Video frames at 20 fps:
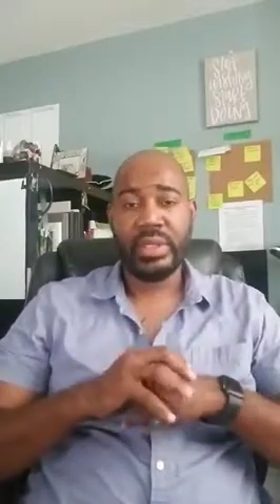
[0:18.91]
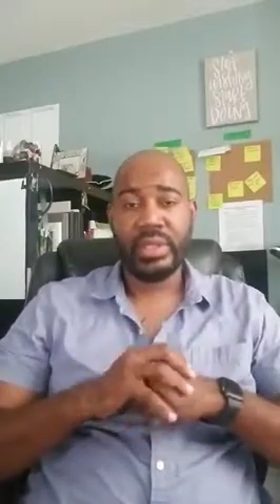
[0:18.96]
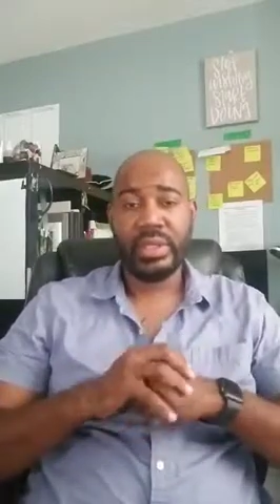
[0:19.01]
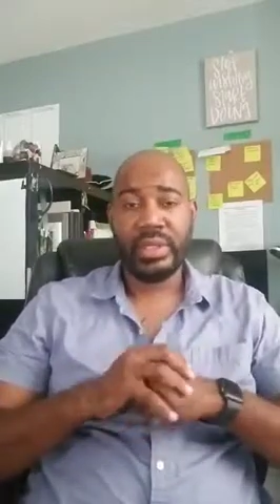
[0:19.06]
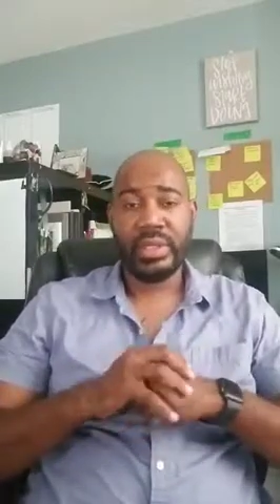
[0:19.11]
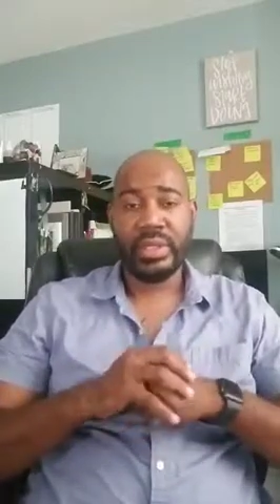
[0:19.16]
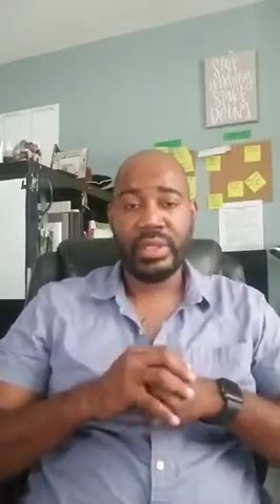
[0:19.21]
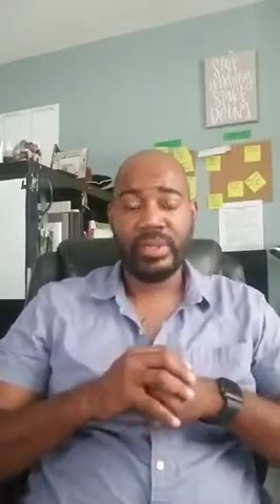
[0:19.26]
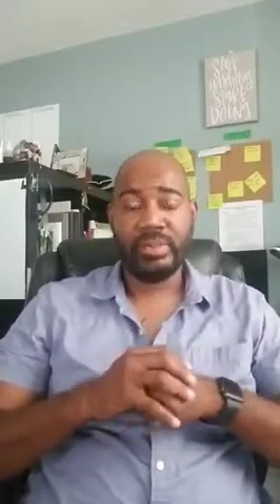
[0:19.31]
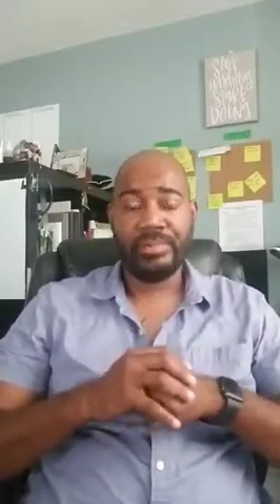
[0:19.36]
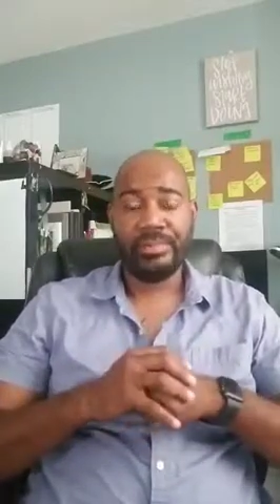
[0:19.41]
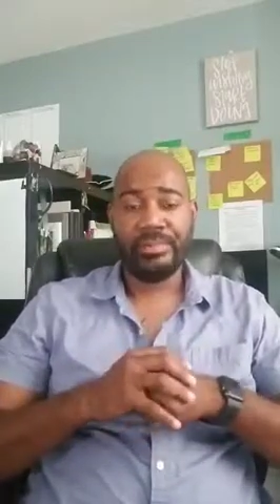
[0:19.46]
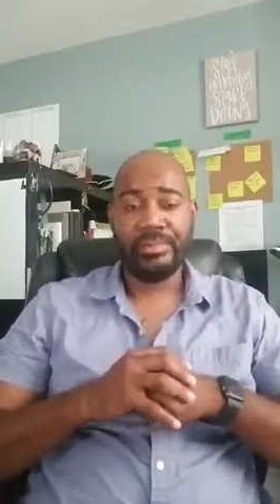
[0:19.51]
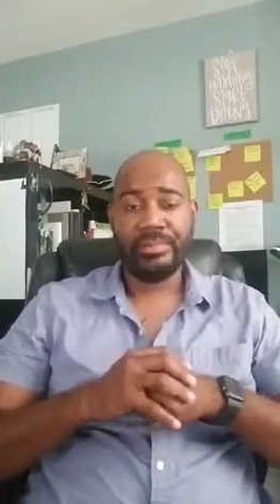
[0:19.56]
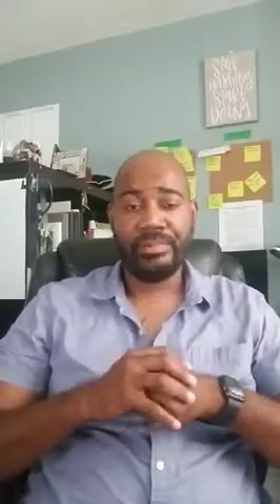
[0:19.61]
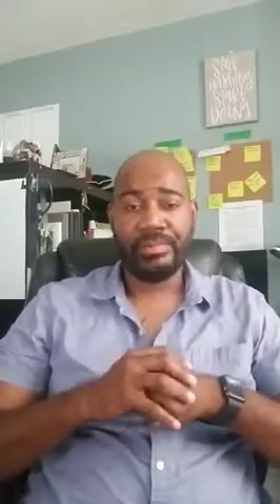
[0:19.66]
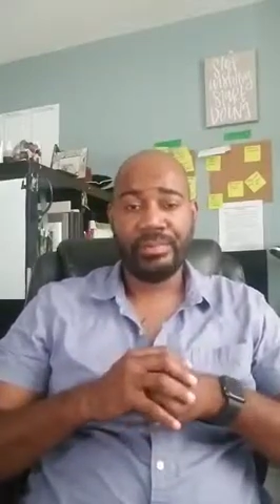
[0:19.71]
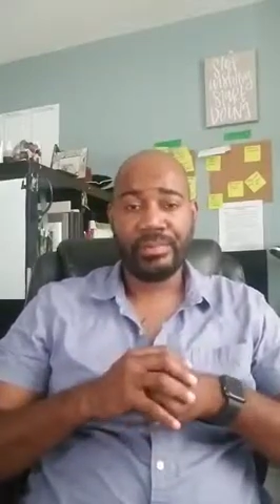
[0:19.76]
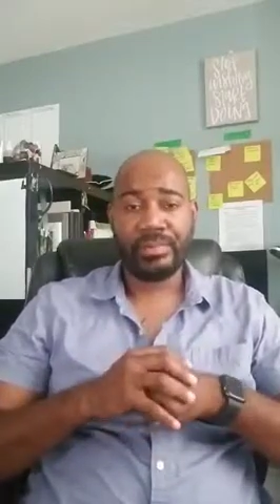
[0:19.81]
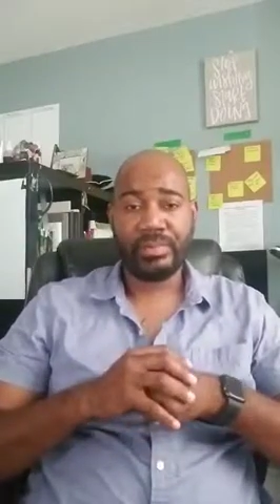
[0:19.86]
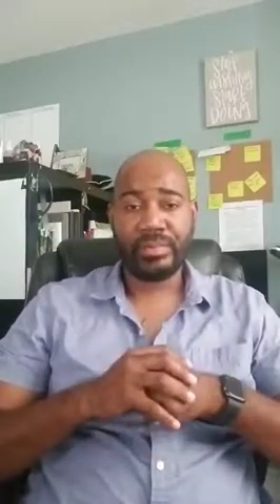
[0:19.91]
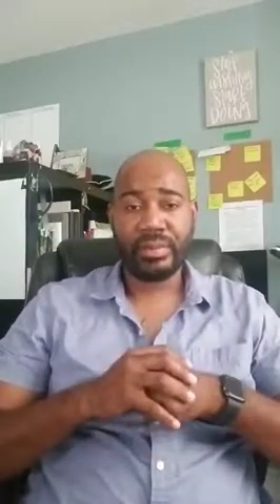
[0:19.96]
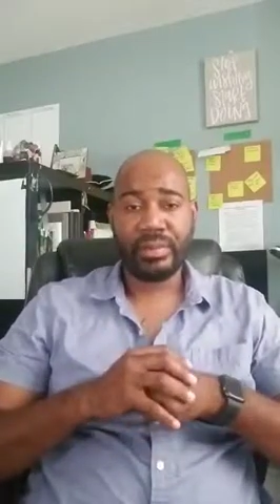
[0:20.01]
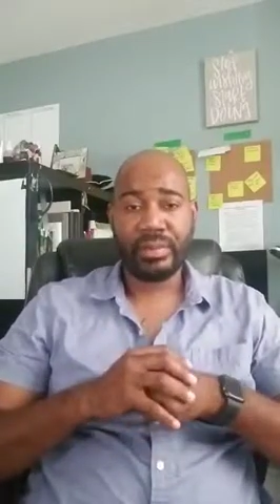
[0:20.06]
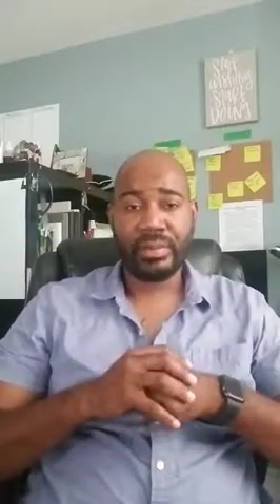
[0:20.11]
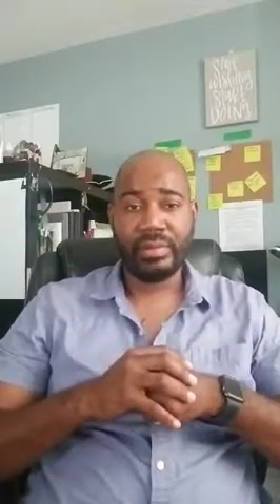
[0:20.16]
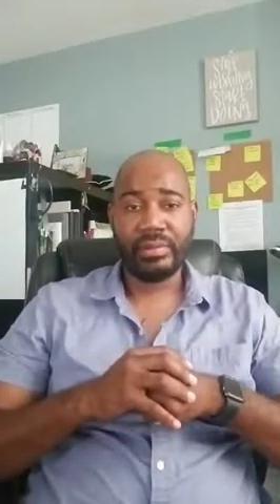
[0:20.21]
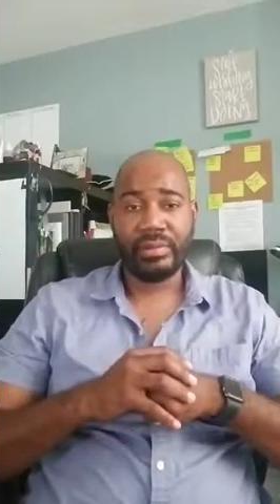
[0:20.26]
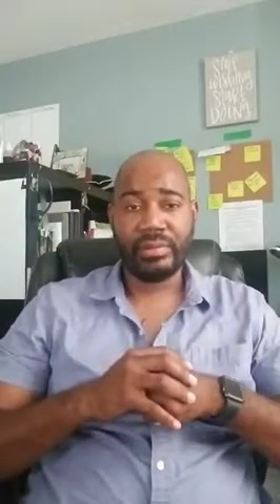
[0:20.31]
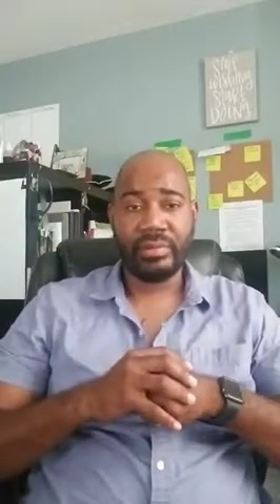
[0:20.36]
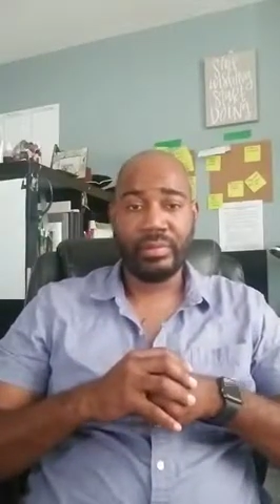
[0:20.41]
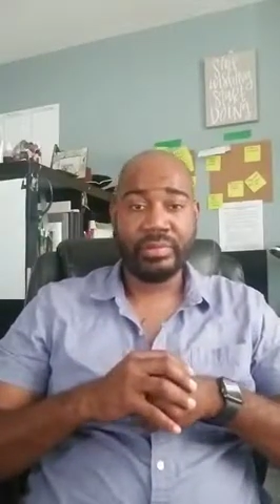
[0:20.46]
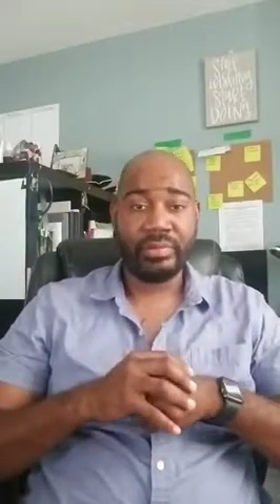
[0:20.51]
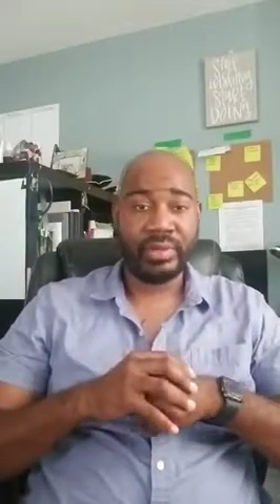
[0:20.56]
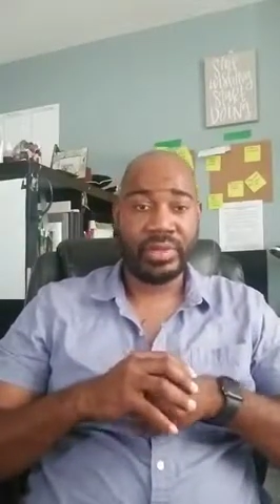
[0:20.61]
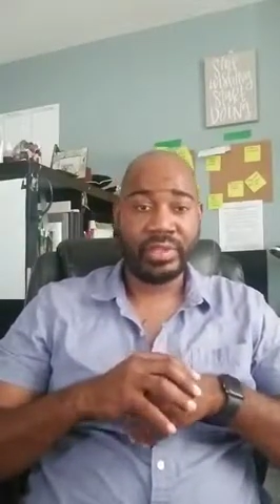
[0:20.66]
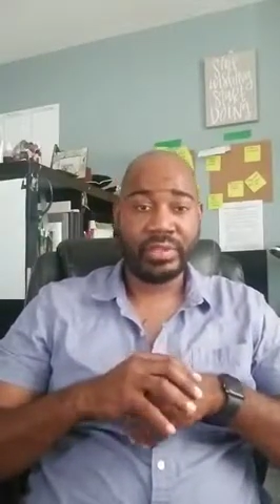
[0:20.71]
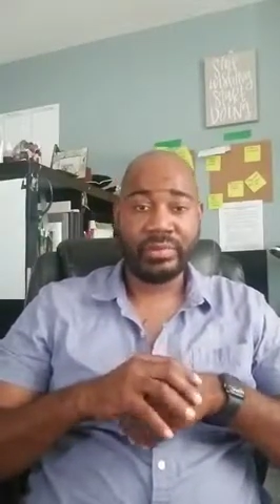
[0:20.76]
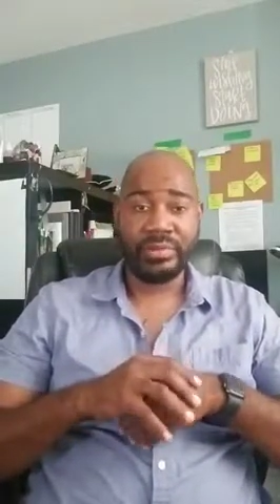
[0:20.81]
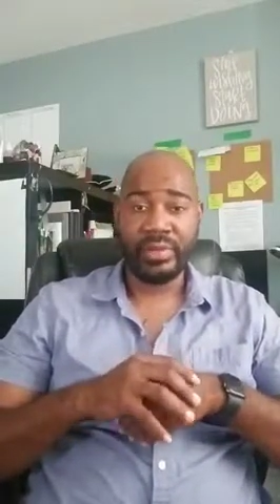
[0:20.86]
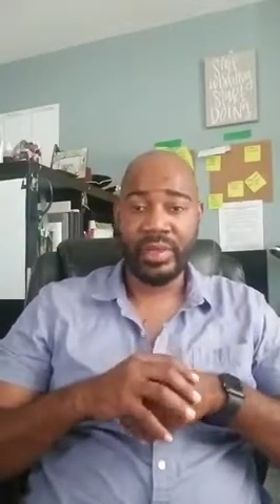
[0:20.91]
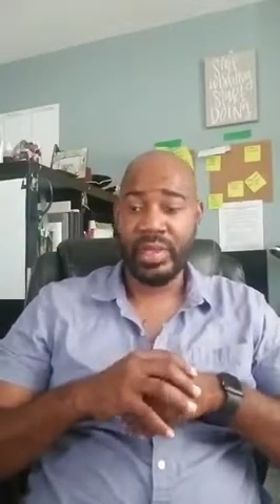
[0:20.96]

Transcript: from friends,